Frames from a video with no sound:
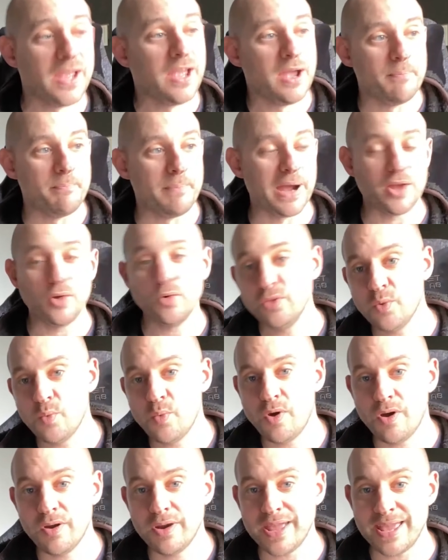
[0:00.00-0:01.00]
My other
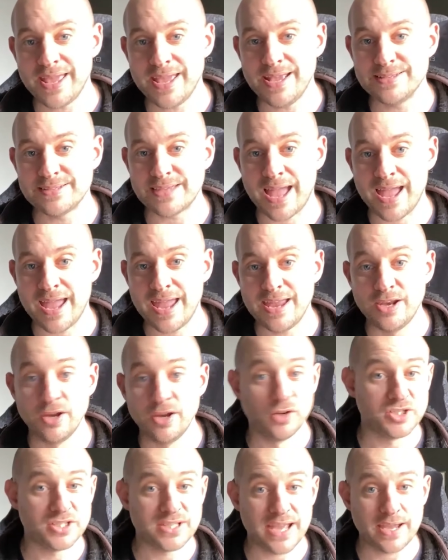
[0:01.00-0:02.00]
one is a
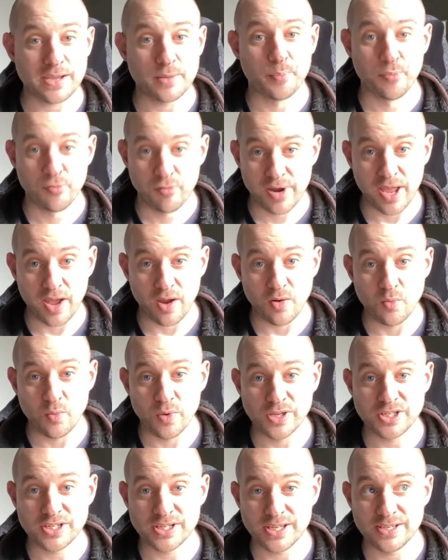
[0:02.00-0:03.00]
Logitech Brio,
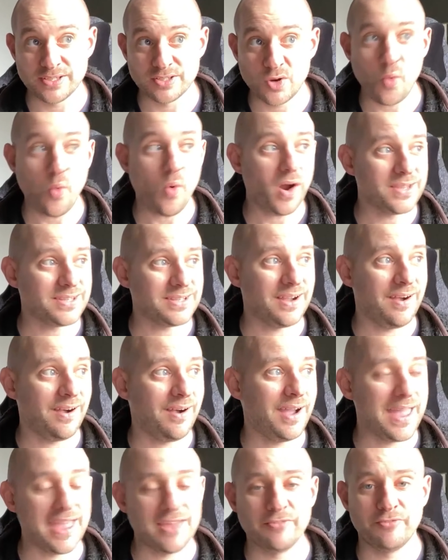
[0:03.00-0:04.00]
which is quite a
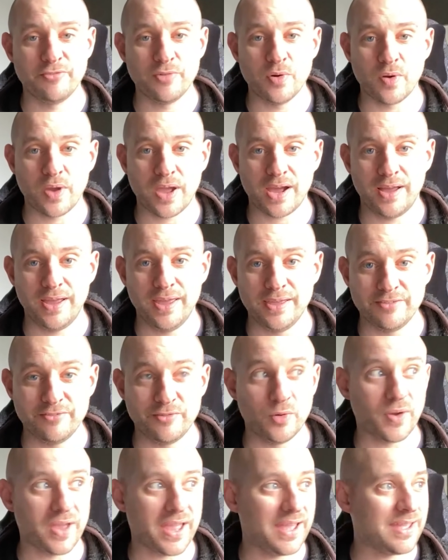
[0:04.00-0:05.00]
high-end
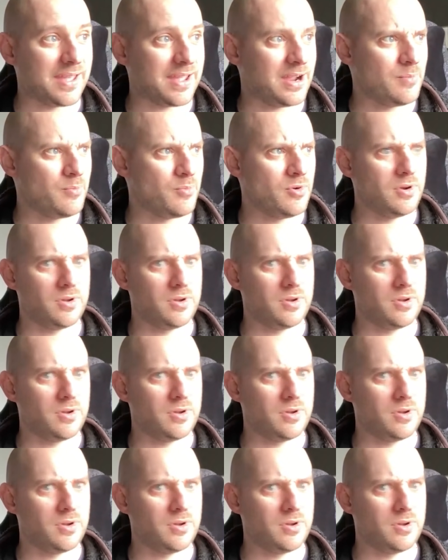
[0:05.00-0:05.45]
4K camera.